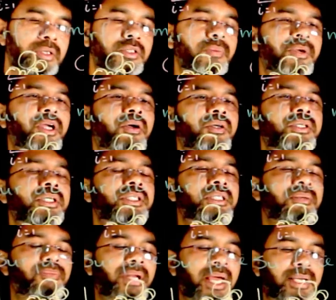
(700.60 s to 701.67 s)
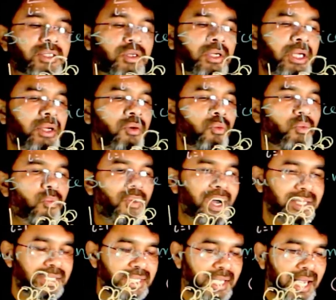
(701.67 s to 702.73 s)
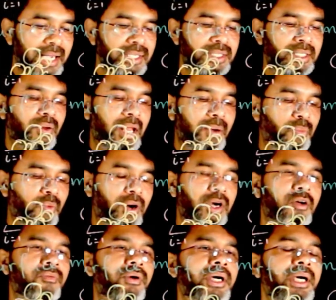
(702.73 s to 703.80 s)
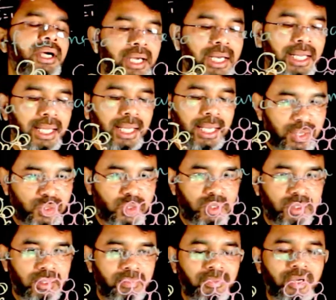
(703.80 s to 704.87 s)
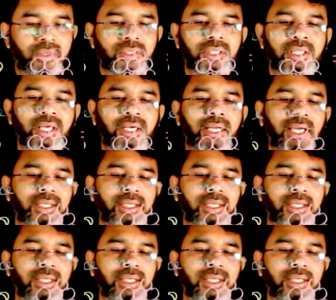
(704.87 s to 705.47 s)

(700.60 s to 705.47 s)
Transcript: so because it simply has only one size, you have 1 over ds because in that